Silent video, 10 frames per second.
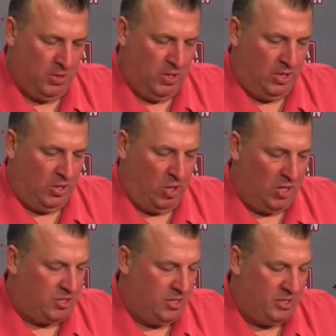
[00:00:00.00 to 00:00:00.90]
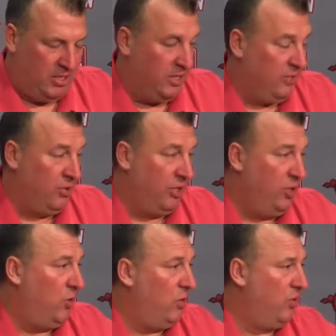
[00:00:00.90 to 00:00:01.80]
Austin, really
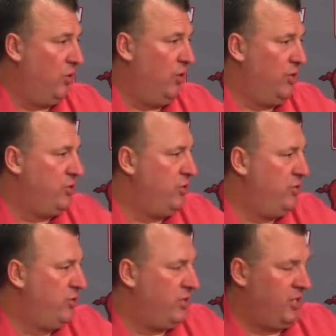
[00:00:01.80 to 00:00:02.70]
no issues.